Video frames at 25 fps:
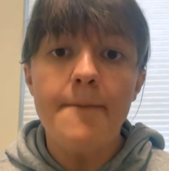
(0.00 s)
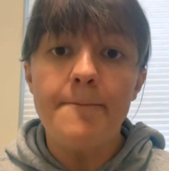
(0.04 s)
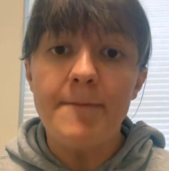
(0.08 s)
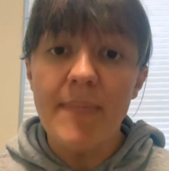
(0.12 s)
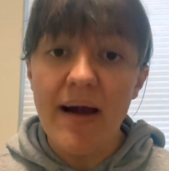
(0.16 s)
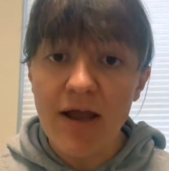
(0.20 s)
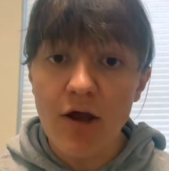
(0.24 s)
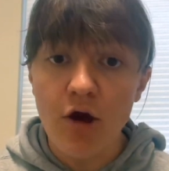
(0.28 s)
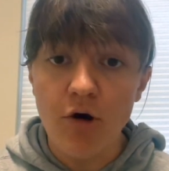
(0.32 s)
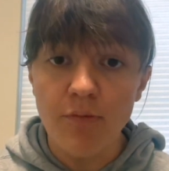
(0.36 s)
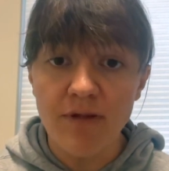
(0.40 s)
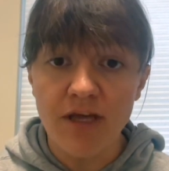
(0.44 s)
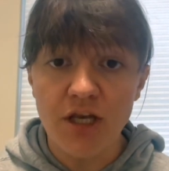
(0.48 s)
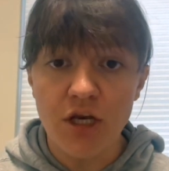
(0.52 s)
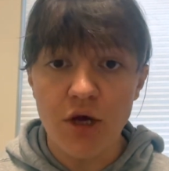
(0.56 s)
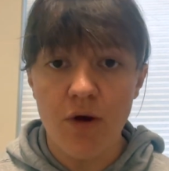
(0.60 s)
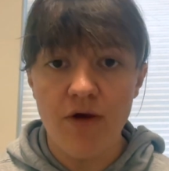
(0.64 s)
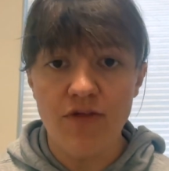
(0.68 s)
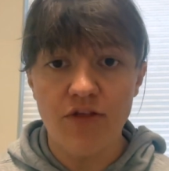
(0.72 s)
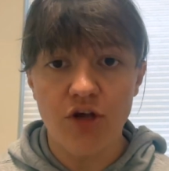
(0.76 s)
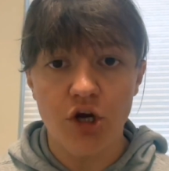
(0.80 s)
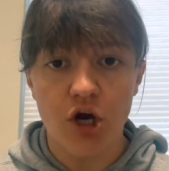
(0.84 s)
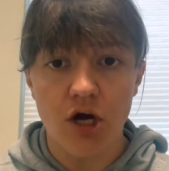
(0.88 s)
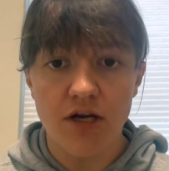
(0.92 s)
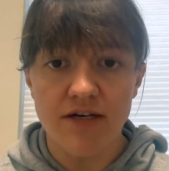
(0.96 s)
might only know
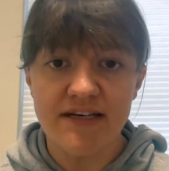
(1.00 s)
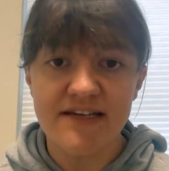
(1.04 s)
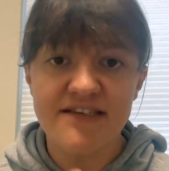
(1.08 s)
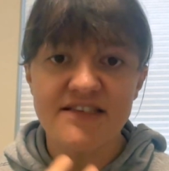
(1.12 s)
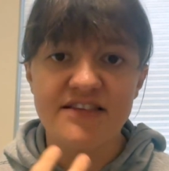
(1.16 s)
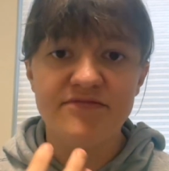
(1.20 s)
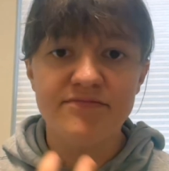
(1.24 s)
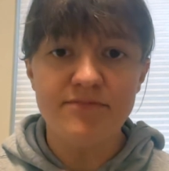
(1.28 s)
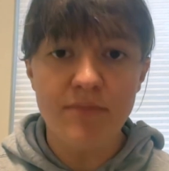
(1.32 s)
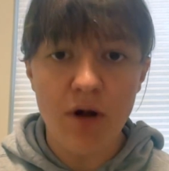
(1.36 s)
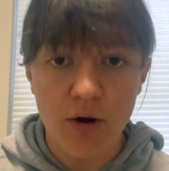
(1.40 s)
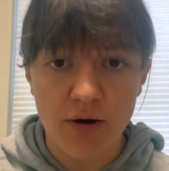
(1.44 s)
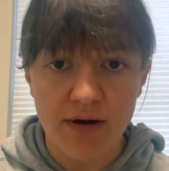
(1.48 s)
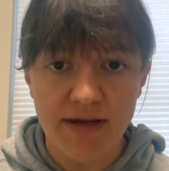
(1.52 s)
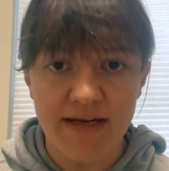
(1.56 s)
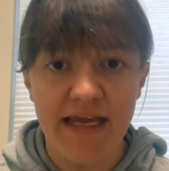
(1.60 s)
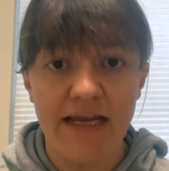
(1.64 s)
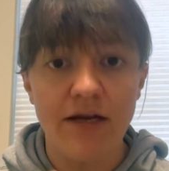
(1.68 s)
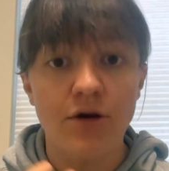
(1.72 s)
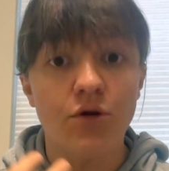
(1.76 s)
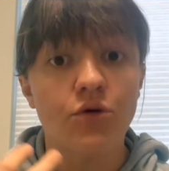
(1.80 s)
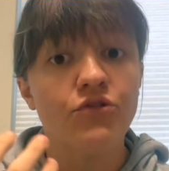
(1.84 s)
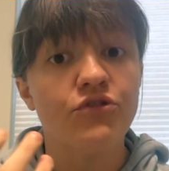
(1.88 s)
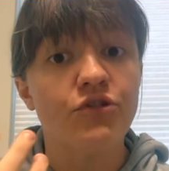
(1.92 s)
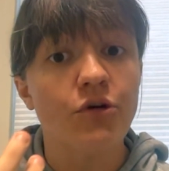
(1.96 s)
it in the context of
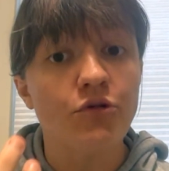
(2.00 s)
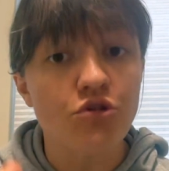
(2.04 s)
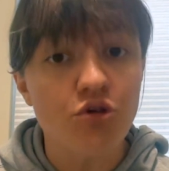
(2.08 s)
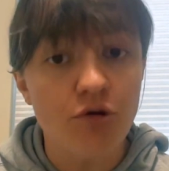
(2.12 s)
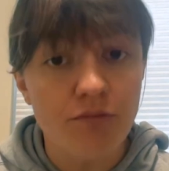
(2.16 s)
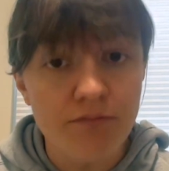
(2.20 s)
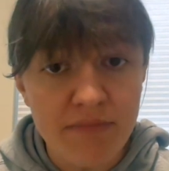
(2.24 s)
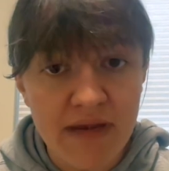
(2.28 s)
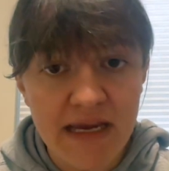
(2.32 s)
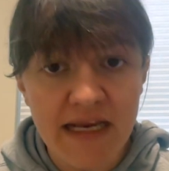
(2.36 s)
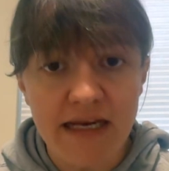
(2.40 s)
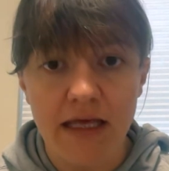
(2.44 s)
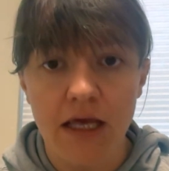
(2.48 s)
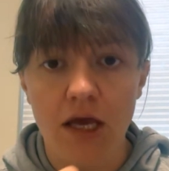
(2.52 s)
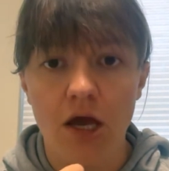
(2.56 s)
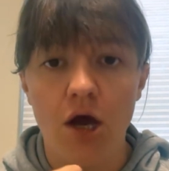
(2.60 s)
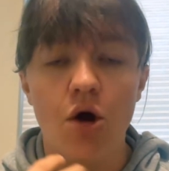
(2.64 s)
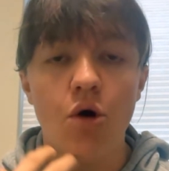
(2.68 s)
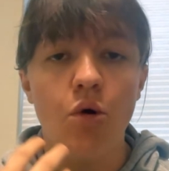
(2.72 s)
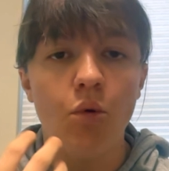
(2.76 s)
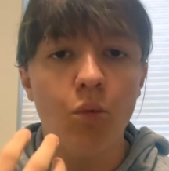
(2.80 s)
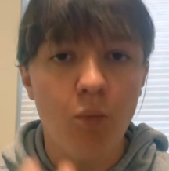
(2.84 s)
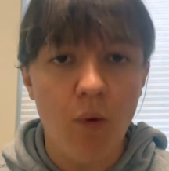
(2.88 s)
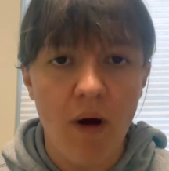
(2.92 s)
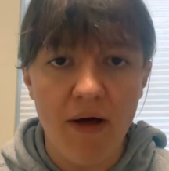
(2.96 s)
marketing or social media
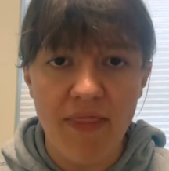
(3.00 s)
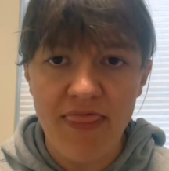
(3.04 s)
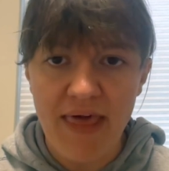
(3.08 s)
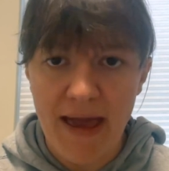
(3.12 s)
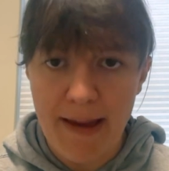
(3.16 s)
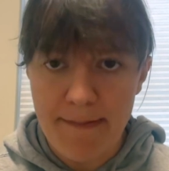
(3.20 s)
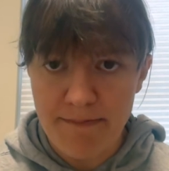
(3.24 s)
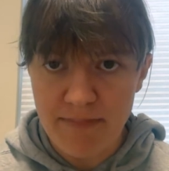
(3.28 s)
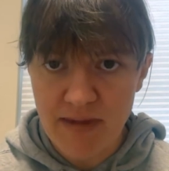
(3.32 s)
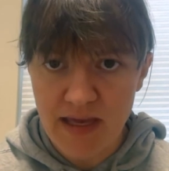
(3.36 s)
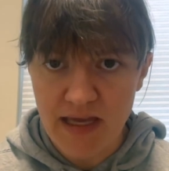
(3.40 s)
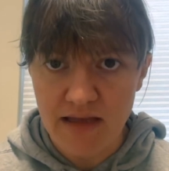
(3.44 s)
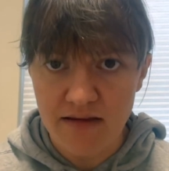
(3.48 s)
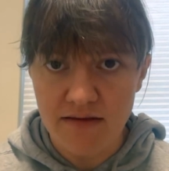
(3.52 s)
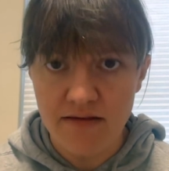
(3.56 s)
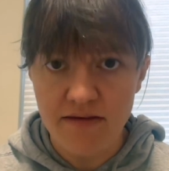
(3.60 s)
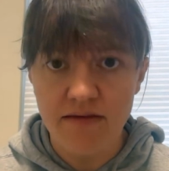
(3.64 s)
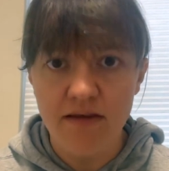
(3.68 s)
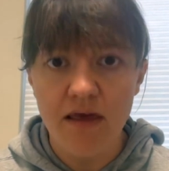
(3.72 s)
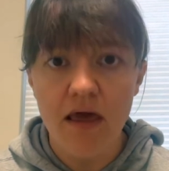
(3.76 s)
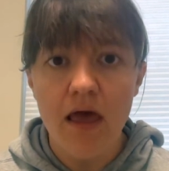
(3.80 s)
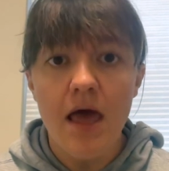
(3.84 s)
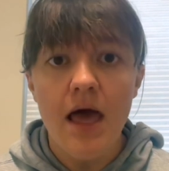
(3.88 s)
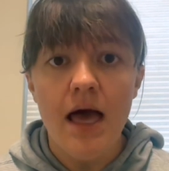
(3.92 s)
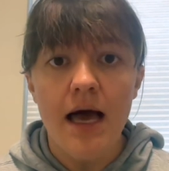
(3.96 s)
or what that
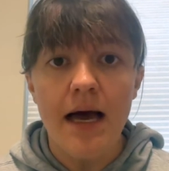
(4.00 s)
means.